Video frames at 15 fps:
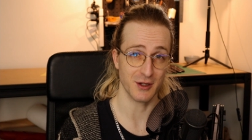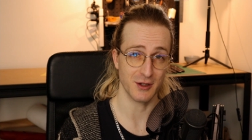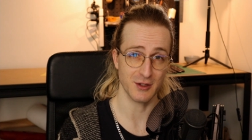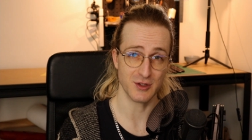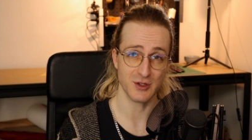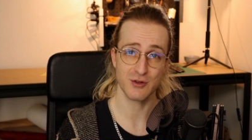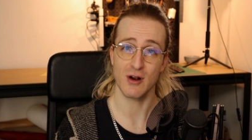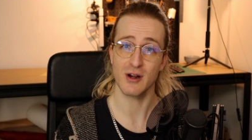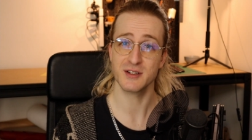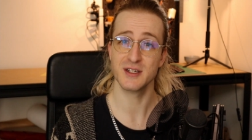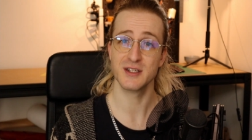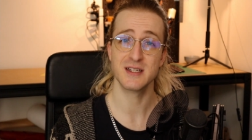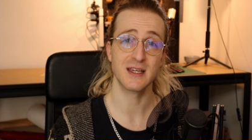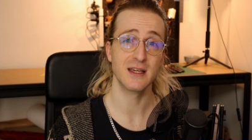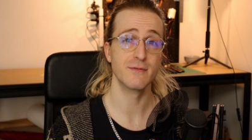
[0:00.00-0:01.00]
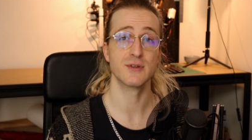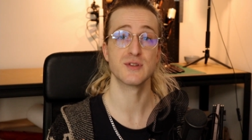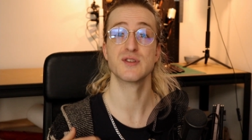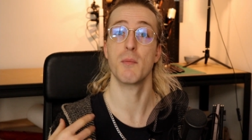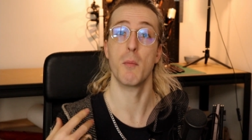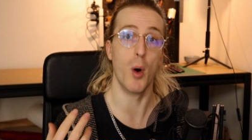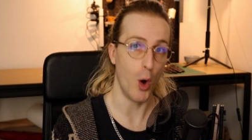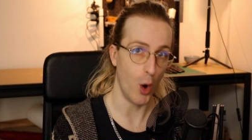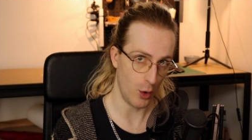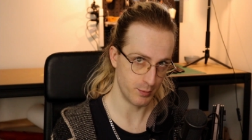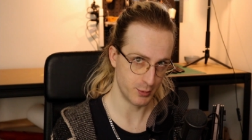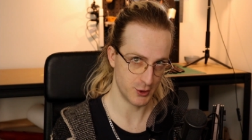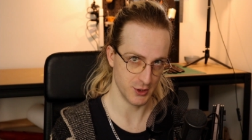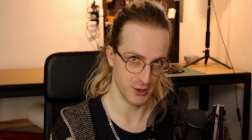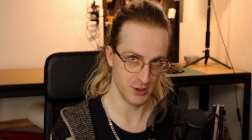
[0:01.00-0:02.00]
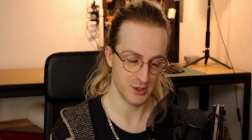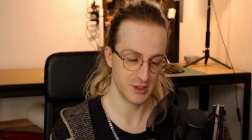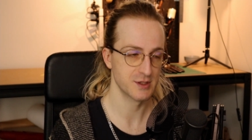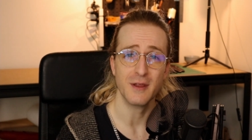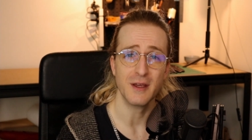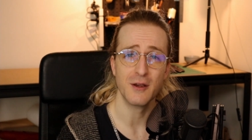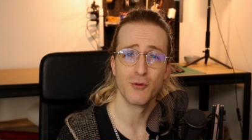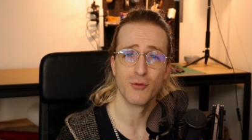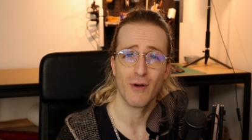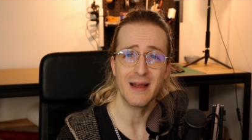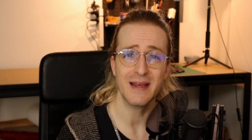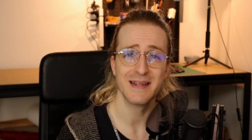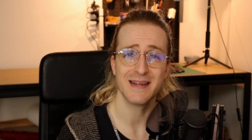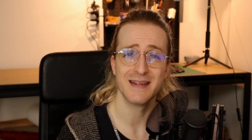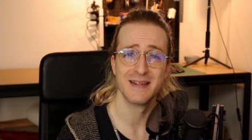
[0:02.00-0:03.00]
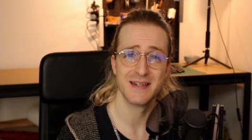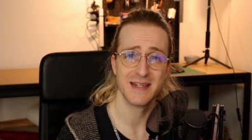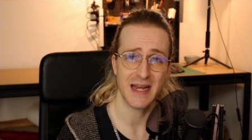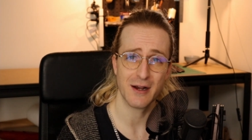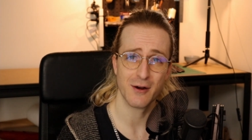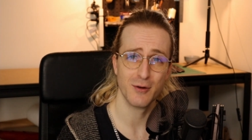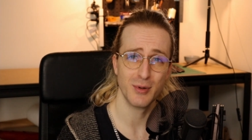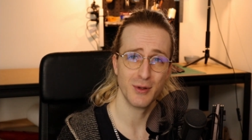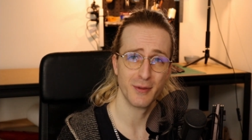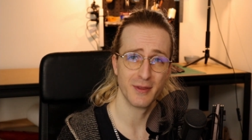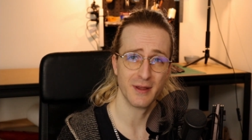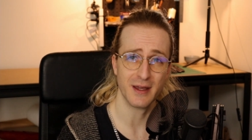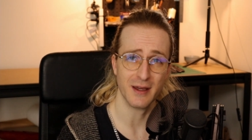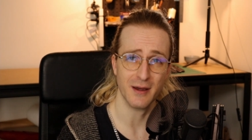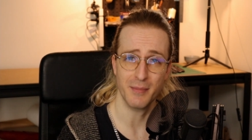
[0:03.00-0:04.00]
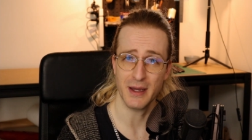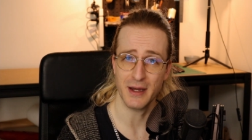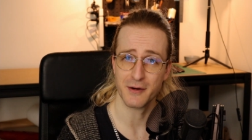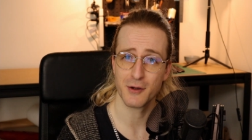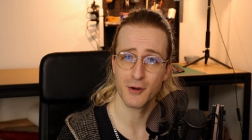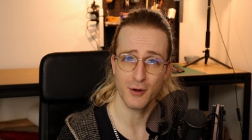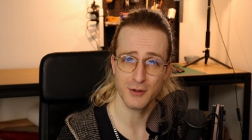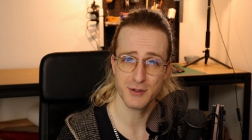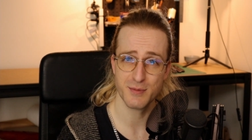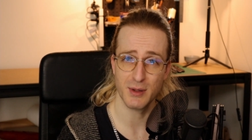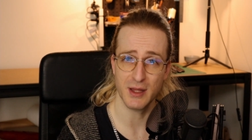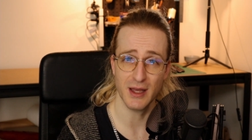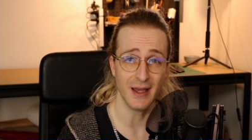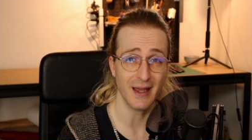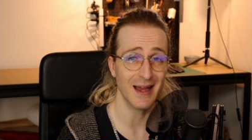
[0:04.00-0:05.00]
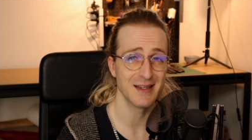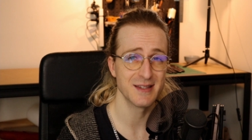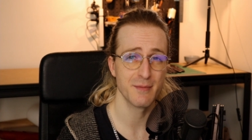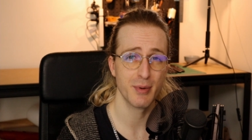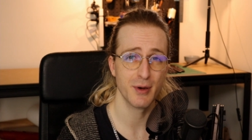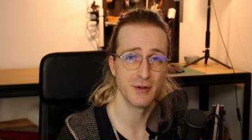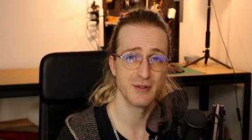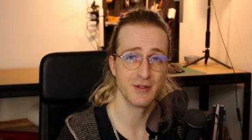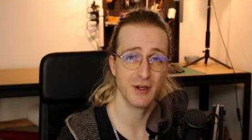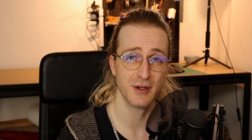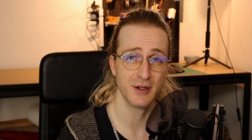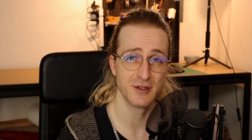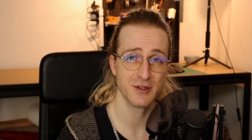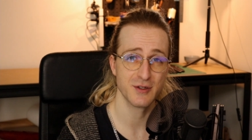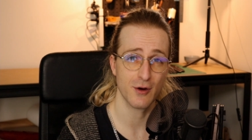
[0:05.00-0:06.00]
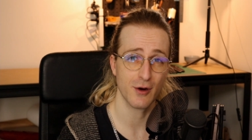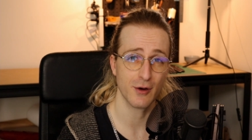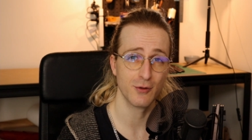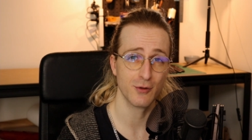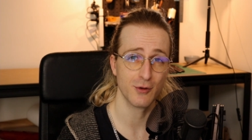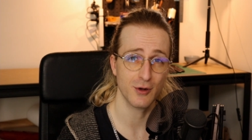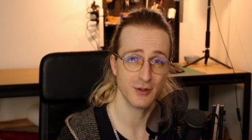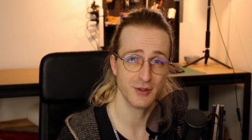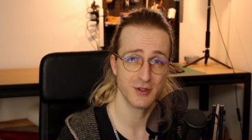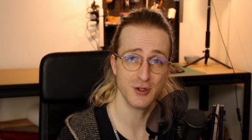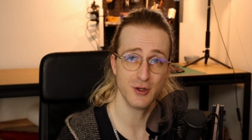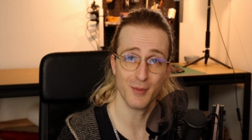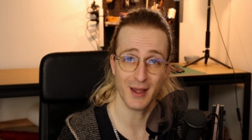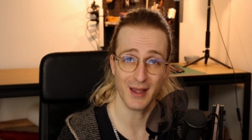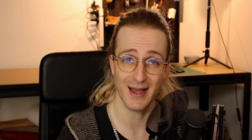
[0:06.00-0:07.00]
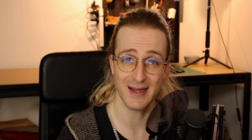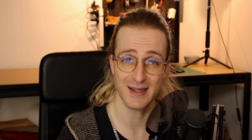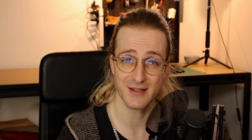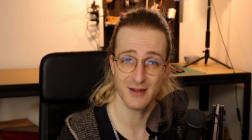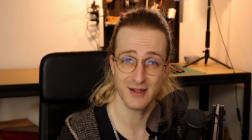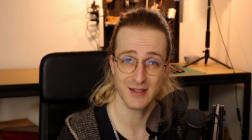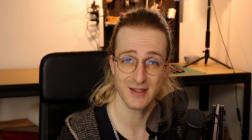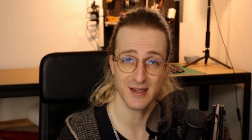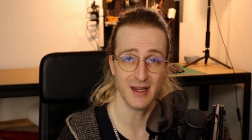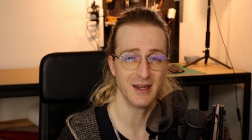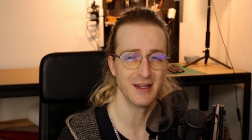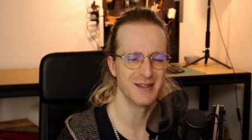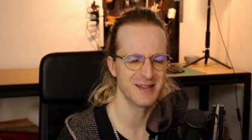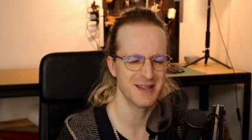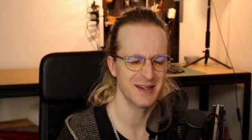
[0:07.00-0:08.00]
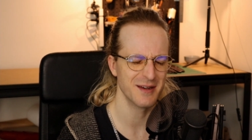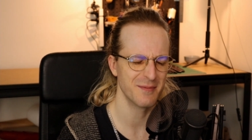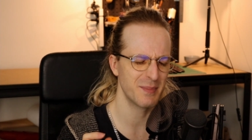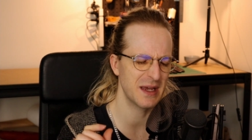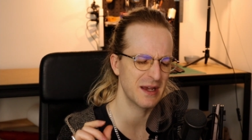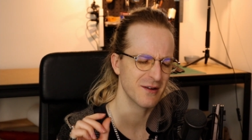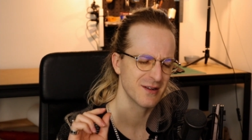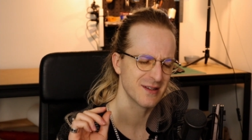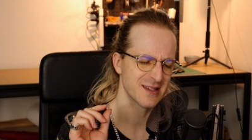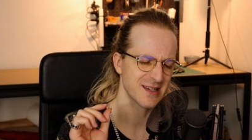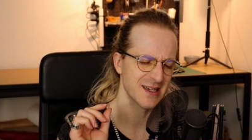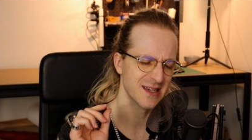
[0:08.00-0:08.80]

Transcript: are constructed to give us some options. The great and terrible thing about cosplay, as opposed to historical costuming, as I said, is that appearance